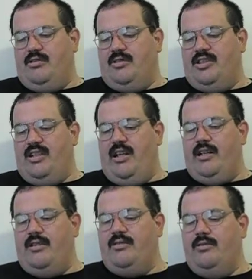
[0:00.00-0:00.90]

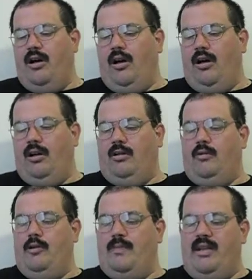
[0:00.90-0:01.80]
Sienna Duhall
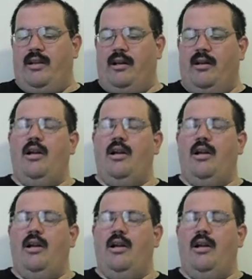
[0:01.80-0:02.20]
will be there.